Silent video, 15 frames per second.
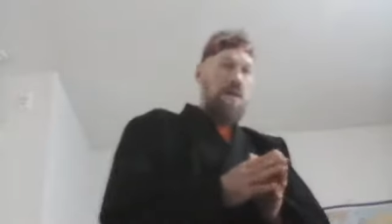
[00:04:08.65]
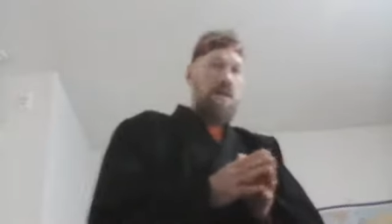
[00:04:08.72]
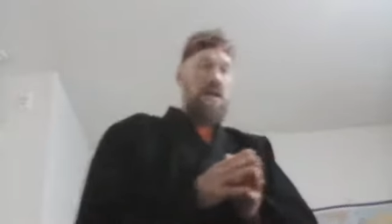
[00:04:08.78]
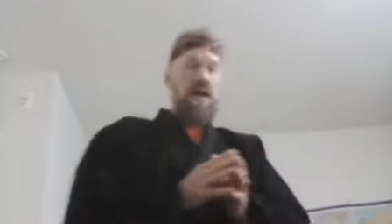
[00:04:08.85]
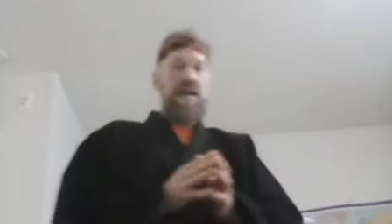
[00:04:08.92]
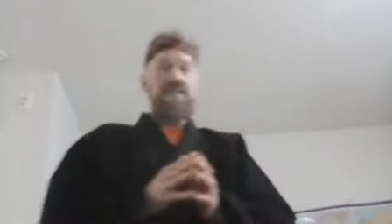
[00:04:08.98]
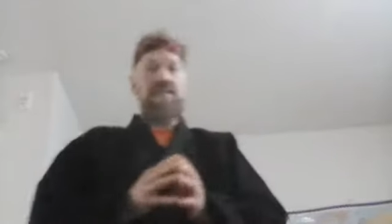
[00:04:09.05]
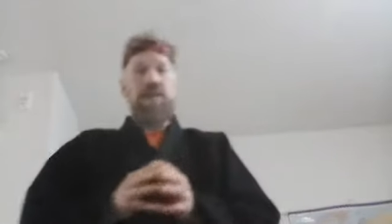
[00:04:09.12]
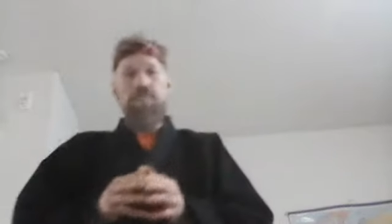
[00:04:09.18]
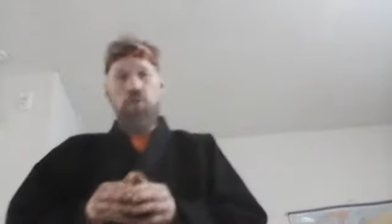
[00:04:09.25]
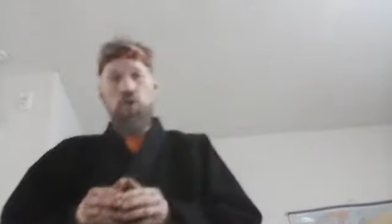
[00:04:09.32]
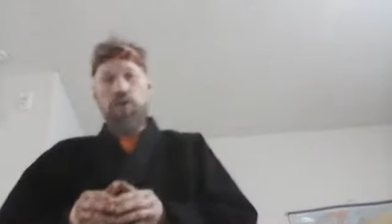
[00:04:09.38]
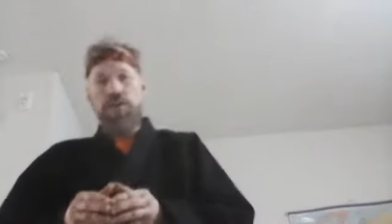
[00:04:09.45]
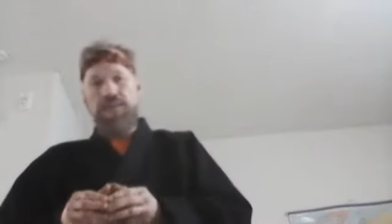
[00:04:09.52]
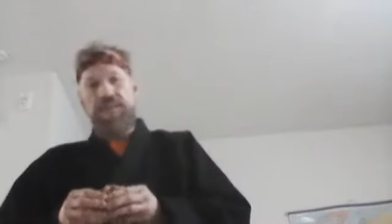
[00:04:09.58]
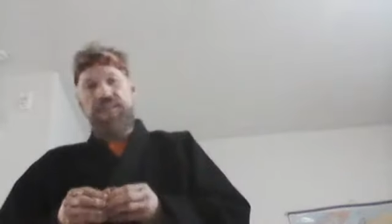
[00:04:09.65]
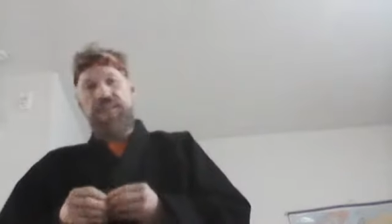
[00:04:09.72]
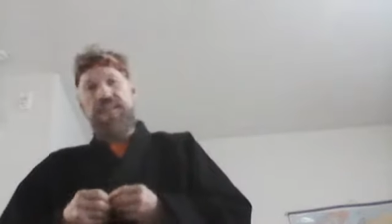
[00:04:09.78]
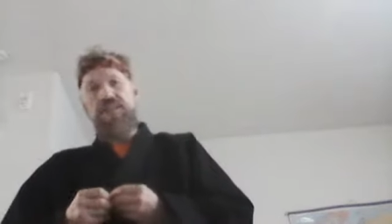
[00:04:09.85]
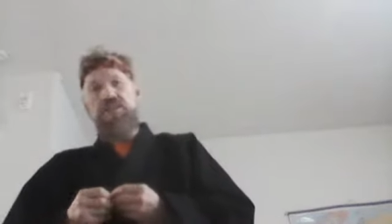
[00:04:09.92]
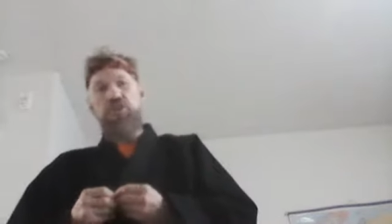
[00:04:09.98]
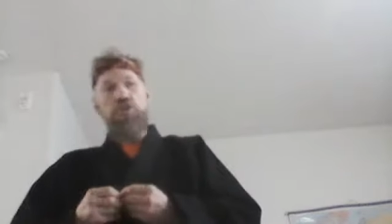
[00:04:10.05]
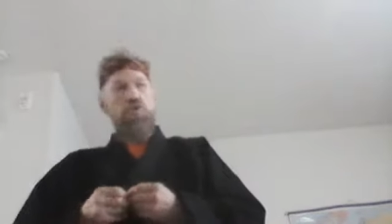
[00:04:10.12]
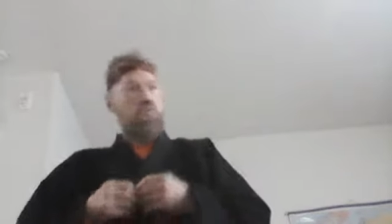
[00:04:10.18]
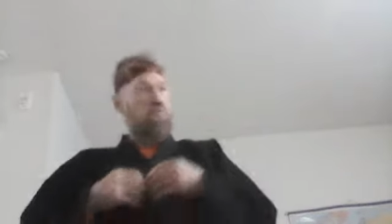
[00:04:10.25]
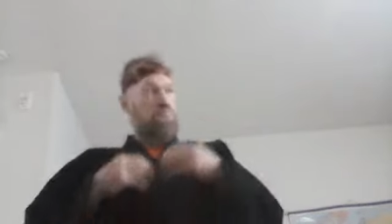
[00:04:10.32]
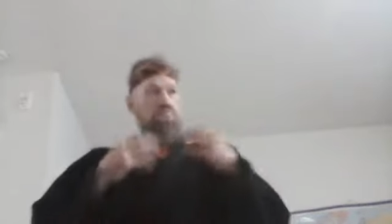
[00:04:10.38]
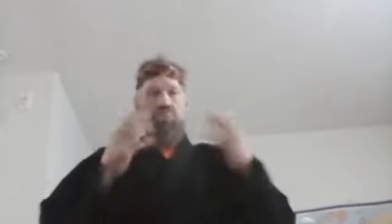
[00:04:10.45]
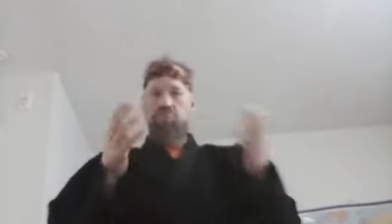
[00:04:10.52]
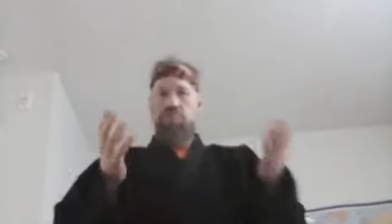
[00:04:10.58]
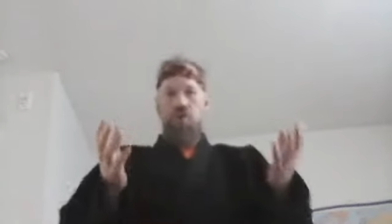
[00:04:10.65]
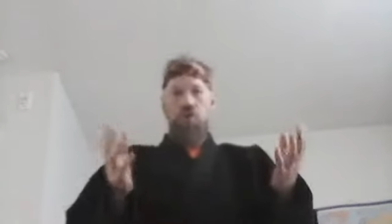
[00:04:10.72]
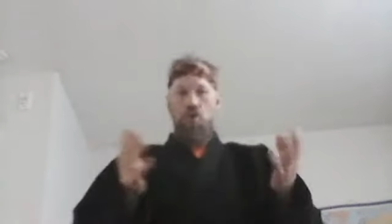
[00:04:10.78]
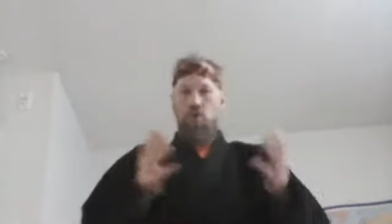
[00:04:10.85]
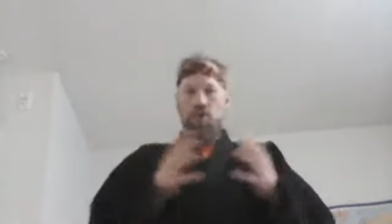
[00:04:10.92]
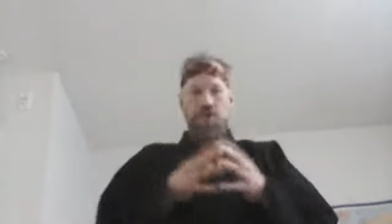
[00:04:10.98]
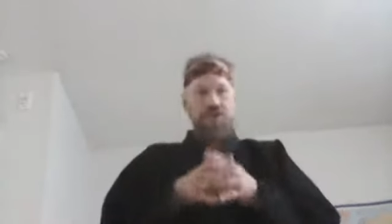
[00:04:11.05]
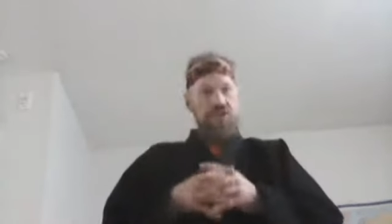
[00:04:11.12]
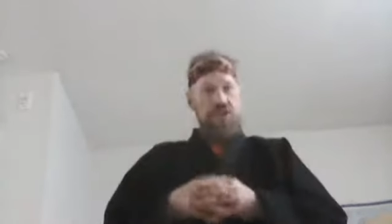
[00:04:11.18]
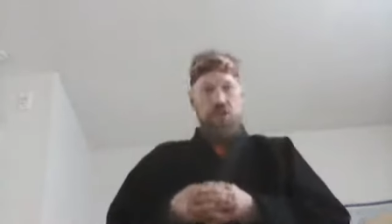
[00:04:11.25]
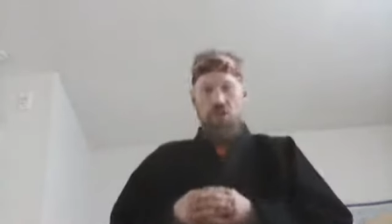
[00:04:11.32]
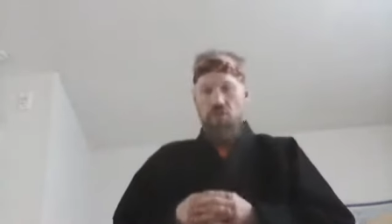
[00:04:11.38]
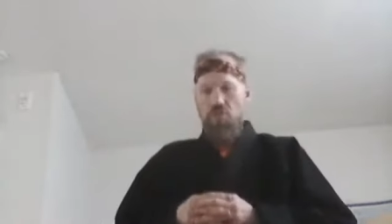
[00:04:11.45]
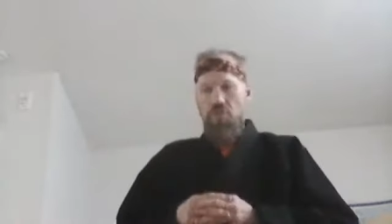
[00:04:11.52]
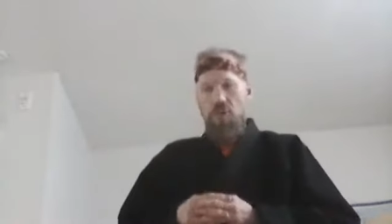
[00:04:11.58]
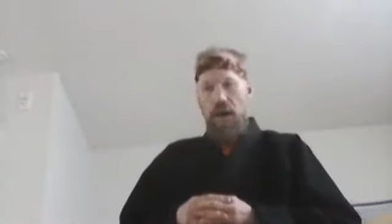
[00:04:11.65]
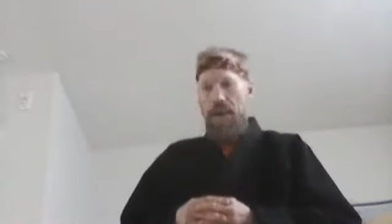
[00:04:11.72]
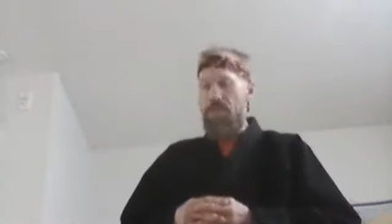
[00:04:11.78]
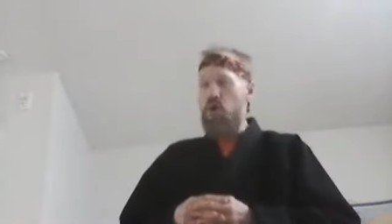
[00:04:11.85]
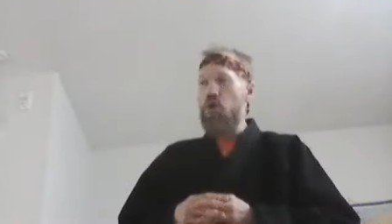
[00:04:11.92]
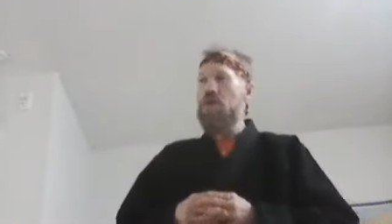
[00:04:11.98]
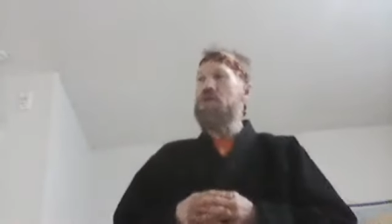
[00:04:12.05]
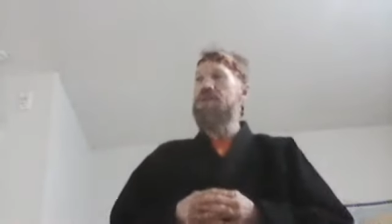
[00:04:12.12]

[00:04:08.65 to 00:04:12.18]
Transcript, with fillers: Guys, I'm going to teach you, girls too, I'm going to